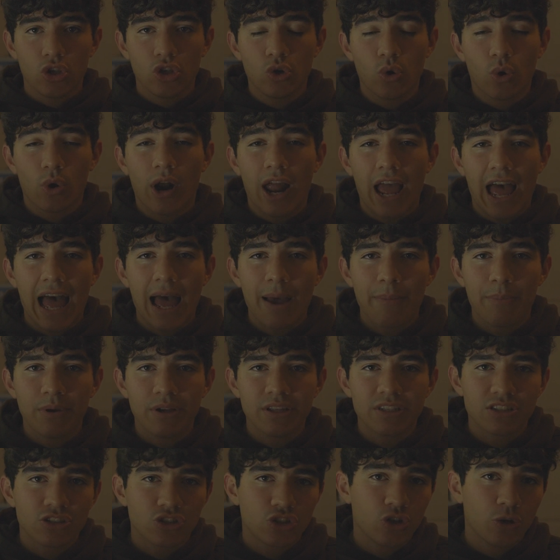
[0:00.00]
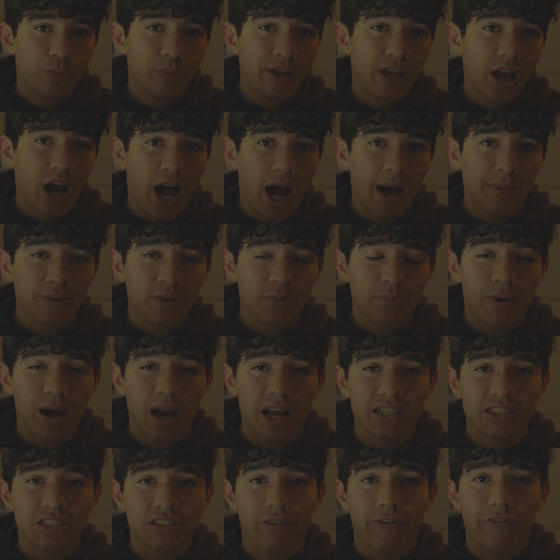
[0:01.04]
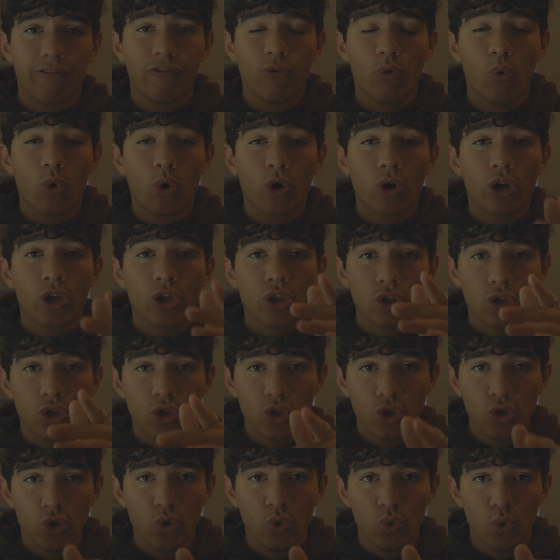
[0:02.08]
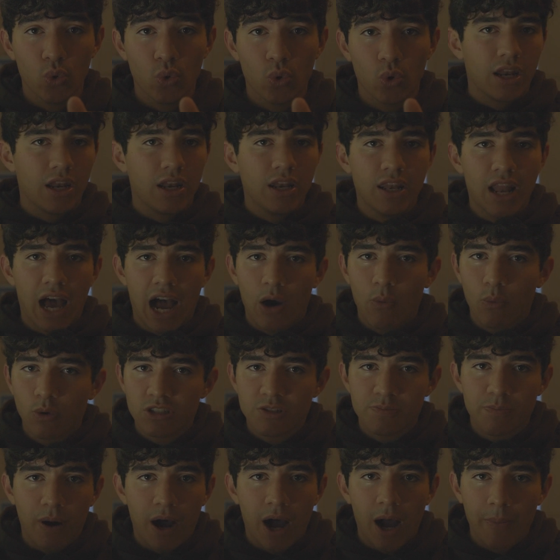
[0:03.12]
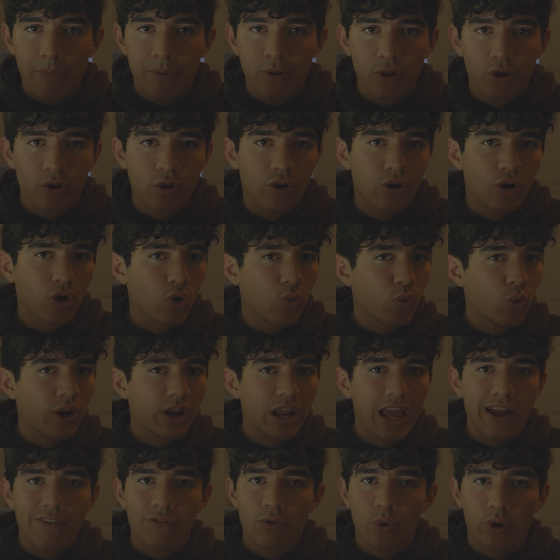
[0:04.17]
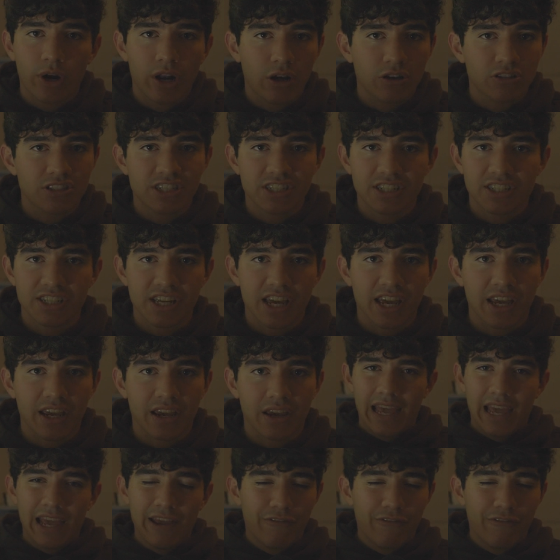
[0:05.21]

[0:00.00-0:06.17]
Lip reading: Your habits should be optimized for you, not what's popular or what everyone else is saying.